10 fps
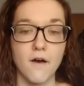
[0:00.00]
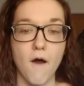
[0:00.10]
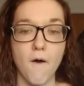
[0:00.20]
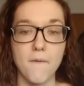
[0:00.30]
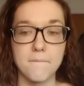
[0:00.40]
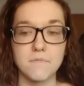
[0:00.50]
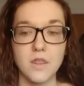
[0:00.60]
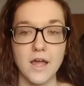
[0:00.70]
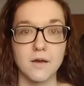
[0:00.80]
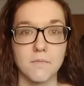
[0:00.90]

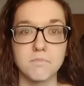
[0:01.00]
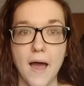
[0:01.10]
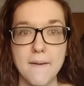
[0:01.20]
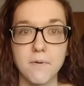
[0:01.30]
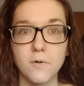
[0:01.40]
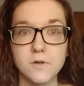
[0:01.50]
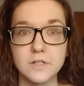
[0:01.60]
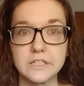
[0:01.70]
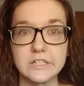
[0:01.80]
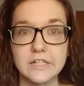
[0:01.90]
like
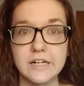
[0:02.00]
bipolar